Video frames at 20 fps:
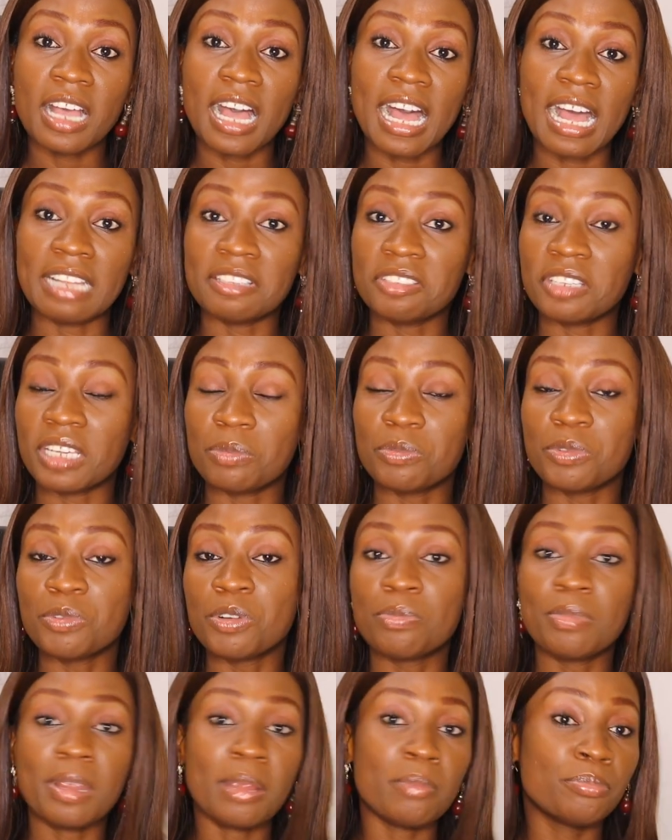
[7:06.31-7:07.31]
and you can be
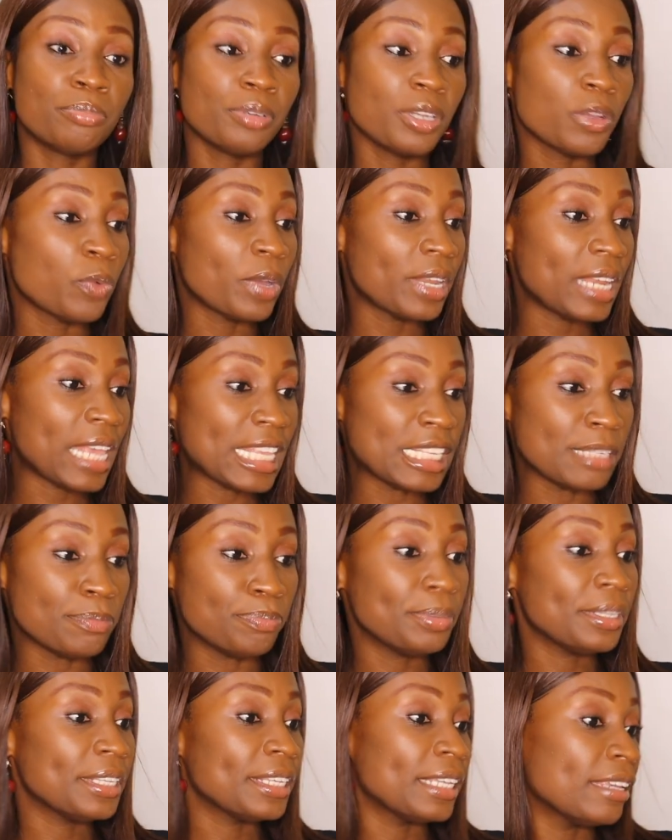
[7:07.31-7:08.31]
remembering whether it's
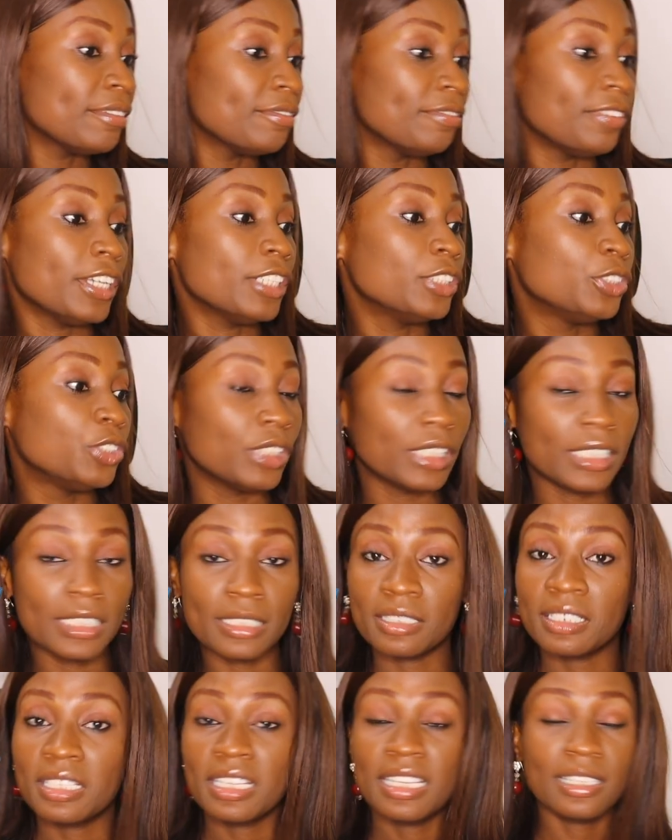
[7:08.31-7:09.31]
BA,
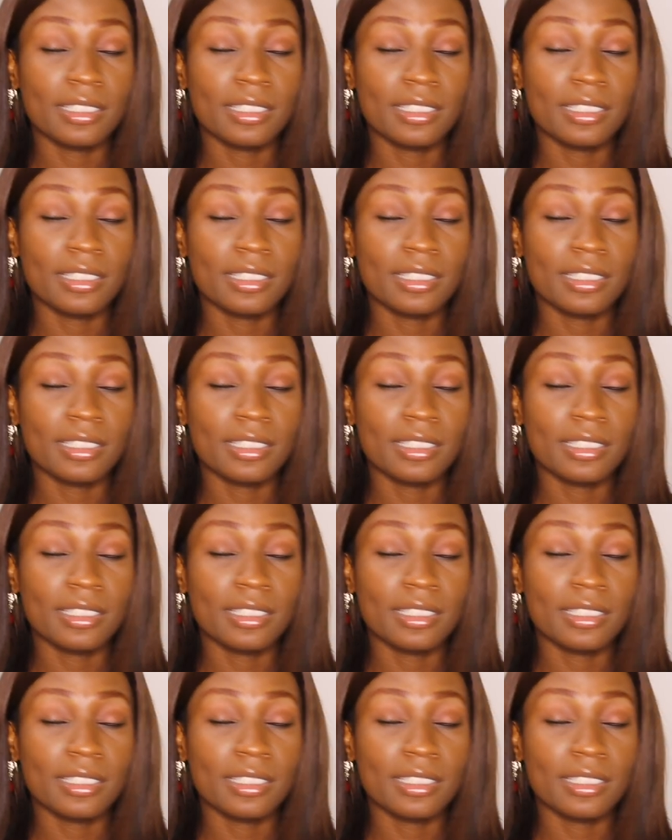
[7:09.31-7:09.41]
virgin.